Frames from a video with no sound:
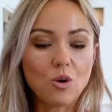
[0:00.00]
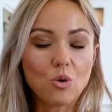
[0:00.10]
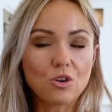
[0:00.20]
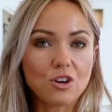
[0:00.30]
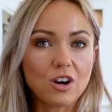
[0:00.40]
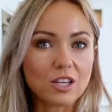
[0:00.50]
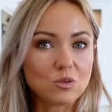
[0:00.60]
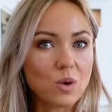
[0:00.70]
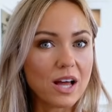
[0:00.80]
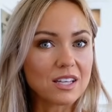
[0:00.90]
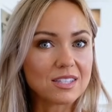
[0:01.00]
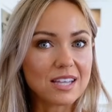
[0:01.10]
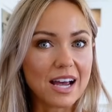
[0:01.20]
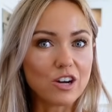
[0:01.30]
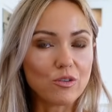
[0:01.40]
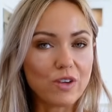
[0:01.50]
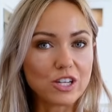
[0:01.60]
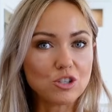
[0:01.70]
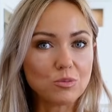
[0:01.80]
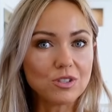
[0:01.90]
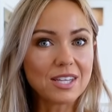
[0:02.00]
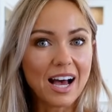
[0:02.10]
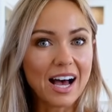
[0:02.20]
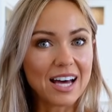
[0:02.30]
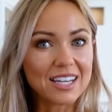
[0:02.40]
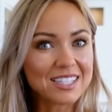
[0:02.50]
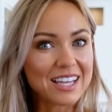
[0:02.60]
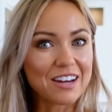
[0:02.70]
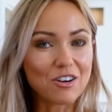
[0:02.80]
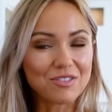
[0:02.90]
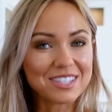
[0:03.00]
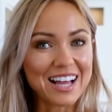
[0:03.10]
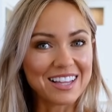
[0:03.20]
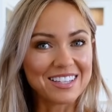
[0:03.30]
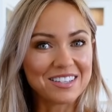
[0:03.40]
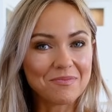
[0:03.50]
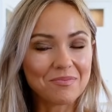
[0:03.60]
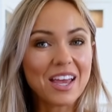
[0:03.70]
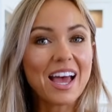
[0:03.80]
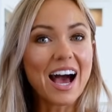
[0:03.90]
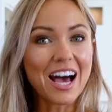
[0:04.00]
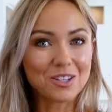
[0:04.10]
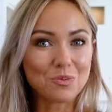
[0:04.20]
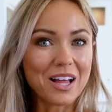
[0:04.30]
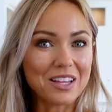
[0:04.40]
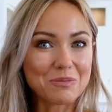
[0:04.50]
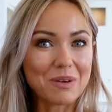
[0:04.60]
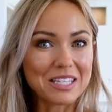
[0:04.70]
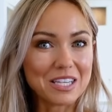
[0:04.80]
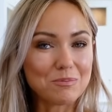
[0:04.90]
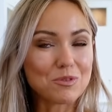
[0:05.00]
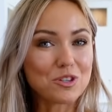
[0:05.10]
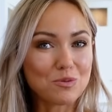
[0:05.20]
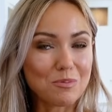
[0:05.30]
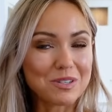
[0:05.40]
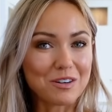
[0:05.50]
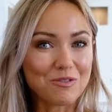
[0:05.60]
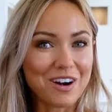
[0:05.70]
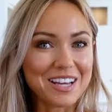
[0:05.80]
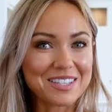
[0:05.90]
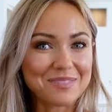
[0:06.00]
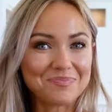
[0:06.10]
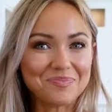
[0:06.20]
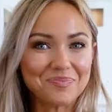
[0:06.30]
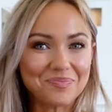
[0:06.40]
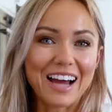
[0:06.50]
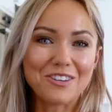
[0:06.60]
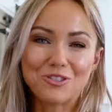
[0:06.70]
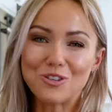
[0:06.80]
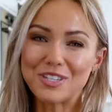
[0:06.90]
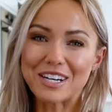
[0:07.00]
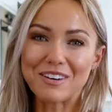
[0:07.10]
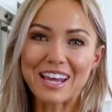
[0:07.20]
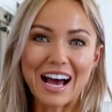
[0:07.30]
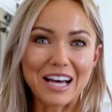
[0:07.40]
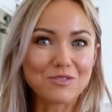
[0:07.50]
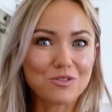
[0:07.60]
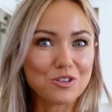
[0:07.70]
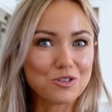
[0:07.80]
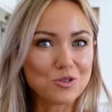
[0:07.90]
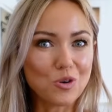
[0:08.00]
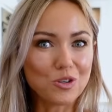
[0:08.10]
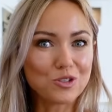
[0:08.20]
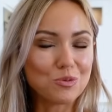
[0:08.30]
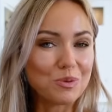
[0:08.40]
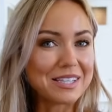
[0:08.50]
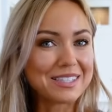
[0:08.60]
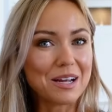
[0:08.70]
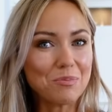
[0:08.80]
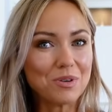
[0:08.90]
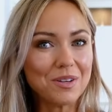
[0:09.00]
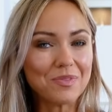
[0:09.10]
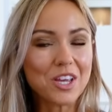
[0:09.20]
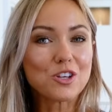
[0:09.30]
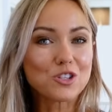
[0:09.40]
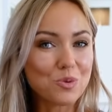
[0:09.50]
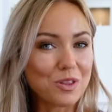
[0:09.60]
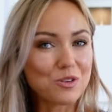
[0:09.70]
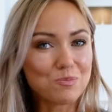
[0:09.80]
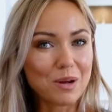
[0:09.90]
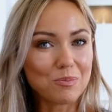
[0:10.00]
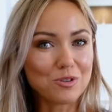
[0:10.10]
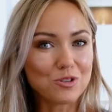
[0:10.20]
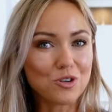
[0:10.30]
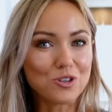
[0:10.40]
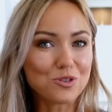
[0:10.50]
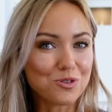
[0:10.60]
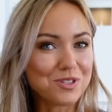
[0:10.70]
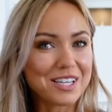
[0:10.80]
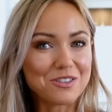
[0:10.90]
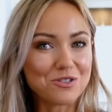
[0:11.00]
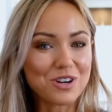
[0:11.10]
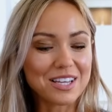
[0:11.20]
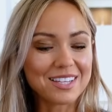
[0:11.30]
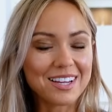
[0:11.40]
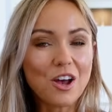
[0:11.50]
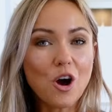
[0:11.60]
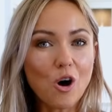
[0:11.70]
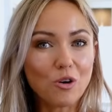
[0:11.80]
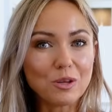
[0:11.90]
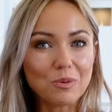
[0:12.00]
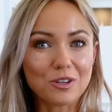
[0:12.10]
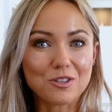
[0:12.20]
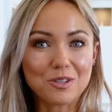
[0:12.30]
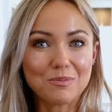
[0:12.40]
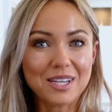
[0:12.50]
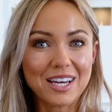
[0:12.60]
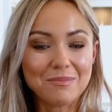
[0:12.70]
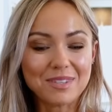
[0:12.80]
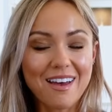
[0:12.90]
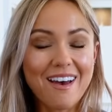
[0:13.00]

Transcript: order as well a side of vegetables and a side of salad, as well as my chips or sweet potato fries. I do generally ask for the sauce to be separate, so whether it's peppered sauce or Caesar dressing, only because sometimes